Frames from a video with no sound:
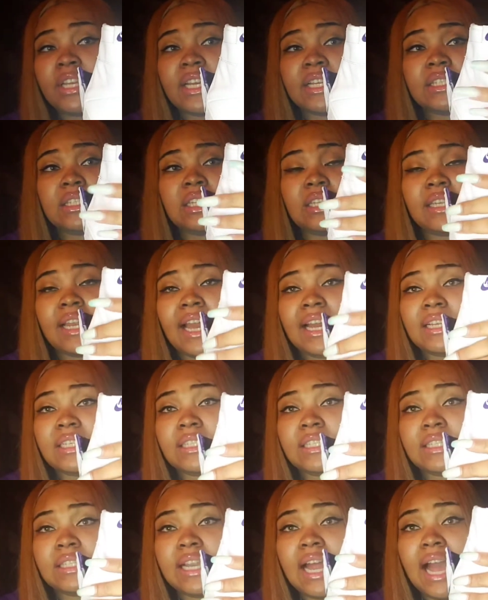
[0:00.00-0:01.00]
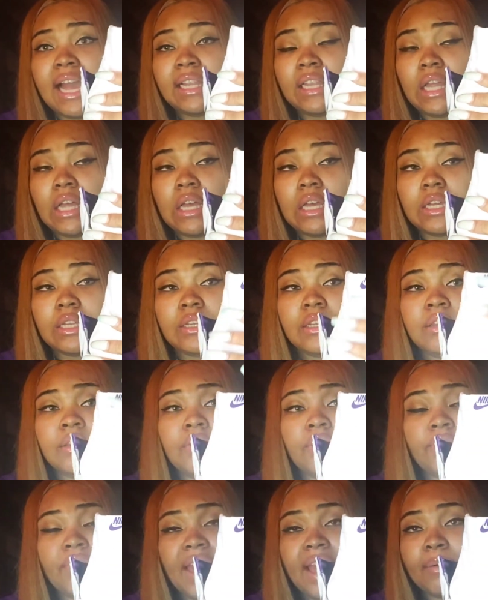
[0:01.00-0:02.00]
it's the nice nylon
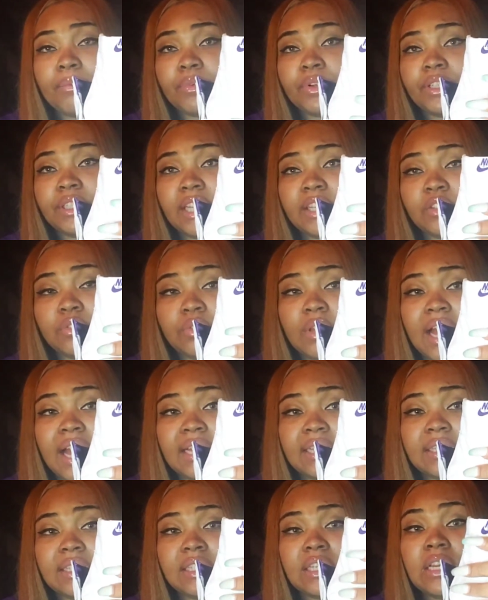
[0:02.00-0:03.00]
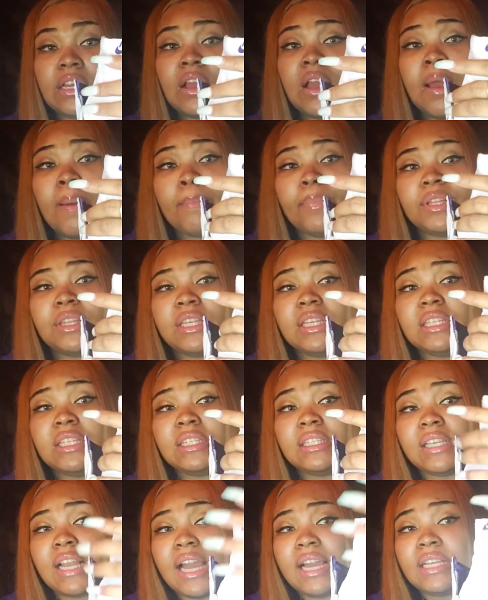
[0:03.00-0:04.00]
fabric that you guys see, but this
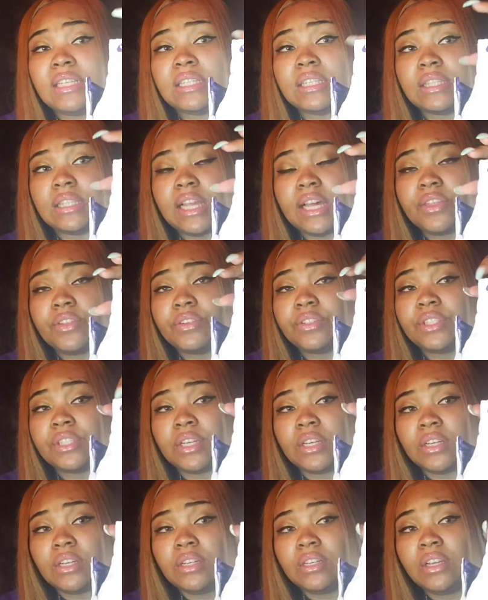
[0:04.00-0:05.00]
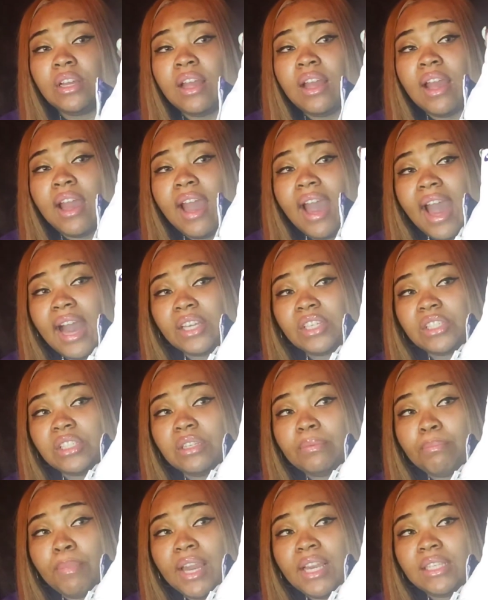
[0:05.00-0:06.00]
nice leather tongue
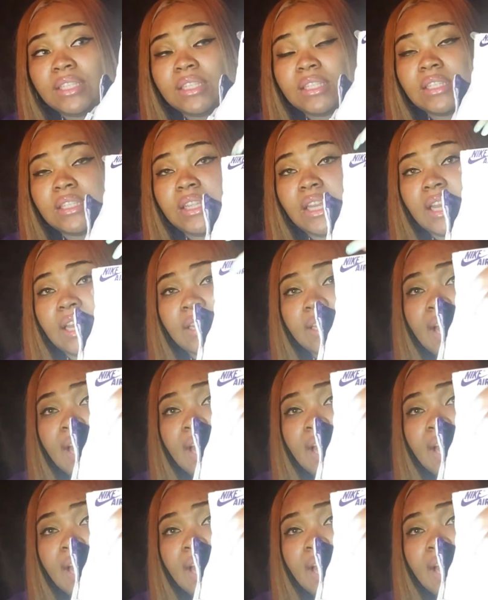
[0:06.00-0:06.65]
actually makes it stand